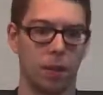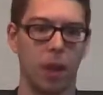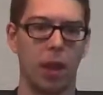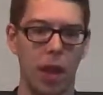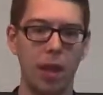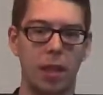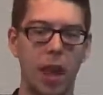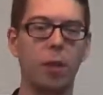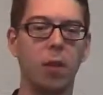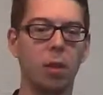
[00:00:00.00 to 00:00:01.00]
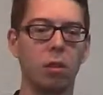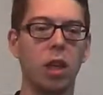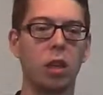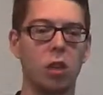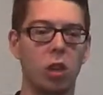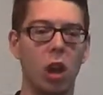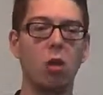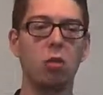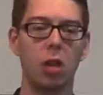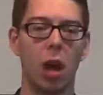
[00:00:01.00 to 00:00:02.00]
It definitely
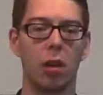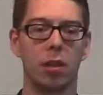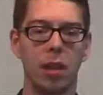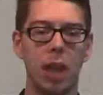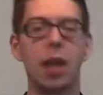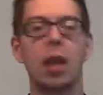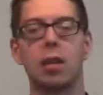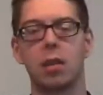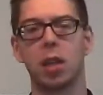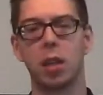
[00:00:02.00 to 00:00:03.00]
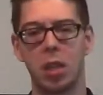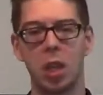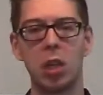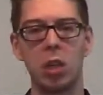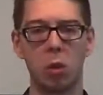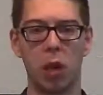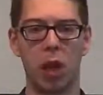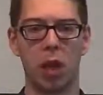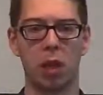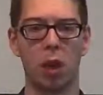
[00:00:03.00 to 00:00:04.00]
shows us Gideon's
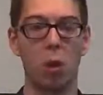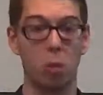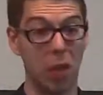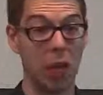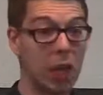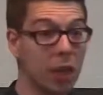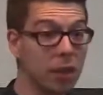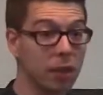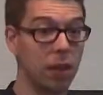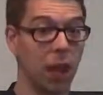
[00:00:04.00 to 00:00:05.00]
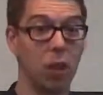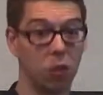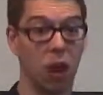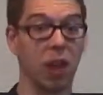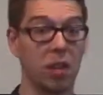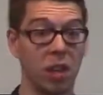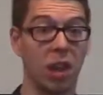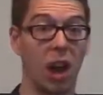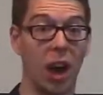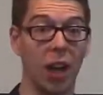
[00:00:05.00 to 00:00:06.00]
continuing obedience and trust in
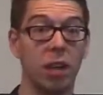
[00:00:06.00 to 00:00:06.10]
God.